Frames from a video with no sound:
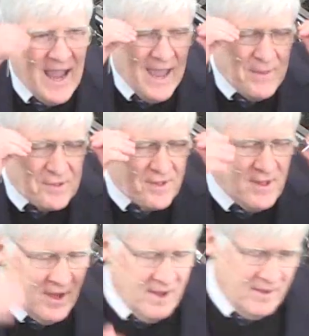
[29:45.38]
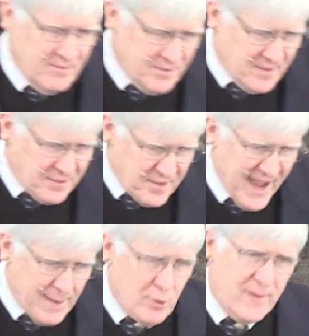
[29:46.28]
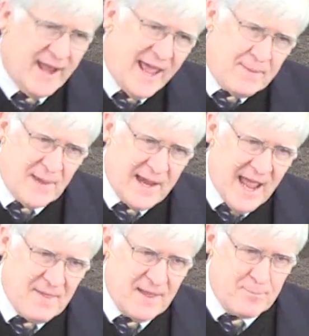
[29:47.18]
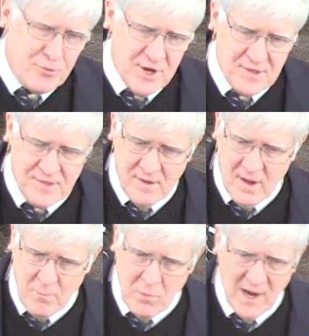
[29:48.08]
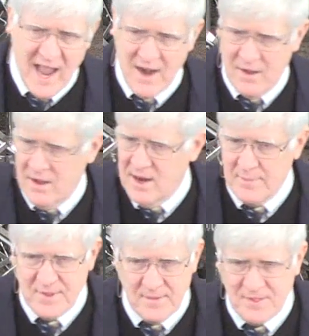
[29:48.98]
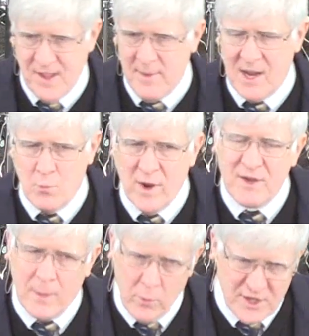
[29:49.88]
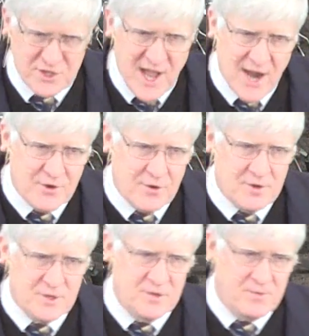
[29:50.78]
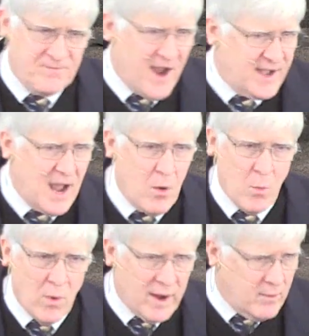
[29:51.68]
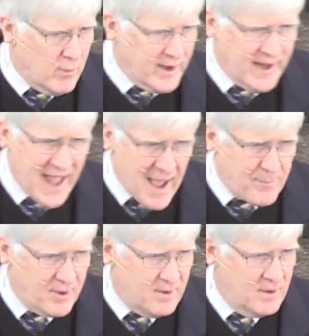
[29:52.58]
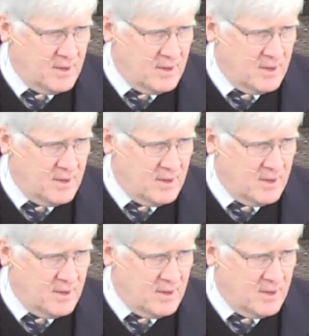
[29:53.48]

And this, uh, this cannibal that ate the Catholic priest um, got an upset stomach and went to the witch doctor to find out what, what had happened.